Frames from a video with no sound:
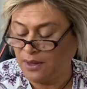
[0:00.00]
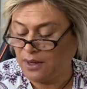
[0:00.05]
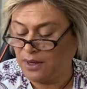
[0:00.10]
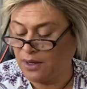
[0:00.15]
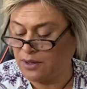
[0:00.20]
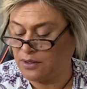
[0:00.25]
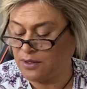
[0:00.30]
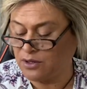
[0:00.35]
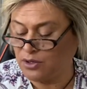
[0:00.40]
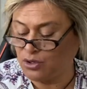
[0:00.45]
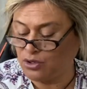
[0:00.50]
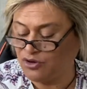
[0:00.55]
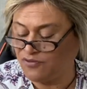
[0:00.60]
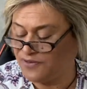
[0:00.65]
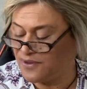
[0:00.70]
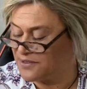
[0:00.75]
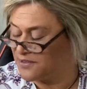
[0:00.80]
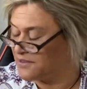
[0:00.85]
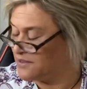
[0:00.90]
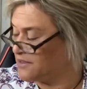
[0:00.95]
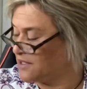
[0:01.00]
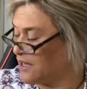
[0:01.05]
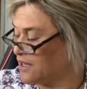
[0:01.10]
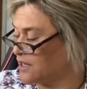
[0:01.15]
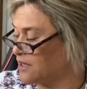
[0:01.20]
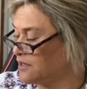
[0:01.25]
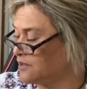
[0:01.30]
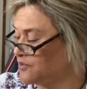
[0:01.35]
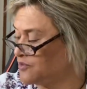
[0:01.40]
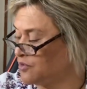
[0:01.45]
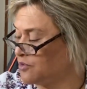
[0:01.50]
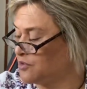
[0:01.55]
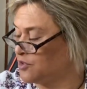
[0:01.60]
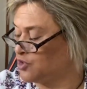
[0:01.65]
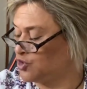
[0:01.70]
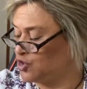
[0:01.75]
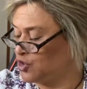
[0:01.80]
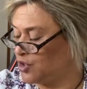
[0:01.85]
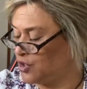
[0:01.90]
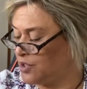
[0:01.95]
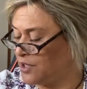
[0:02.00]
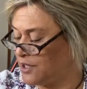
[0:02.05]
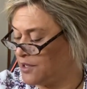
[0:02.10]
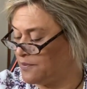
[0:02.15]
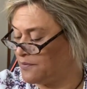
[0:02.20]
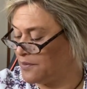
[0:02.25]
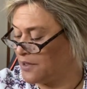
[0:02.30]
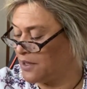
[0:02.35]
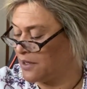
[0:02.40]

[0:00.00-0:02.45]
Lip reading: and the universe is taking us on a journey.